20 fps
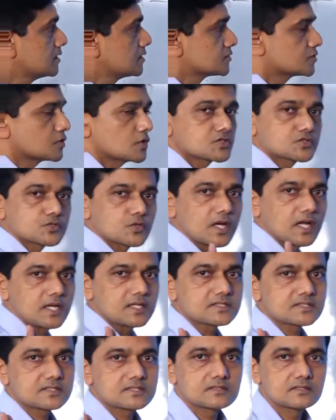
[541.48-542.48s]
So,
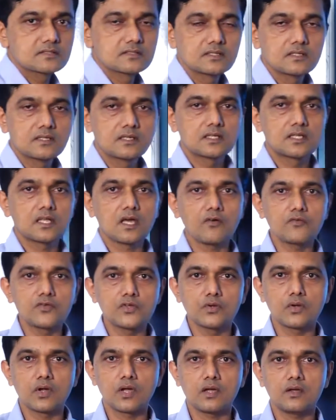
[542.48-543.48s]
students, now
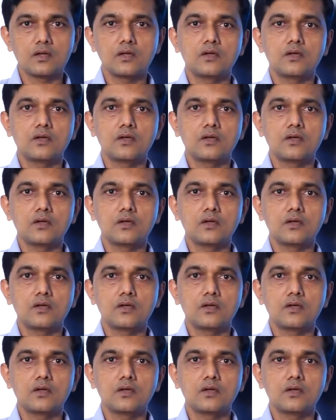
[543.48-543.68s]
you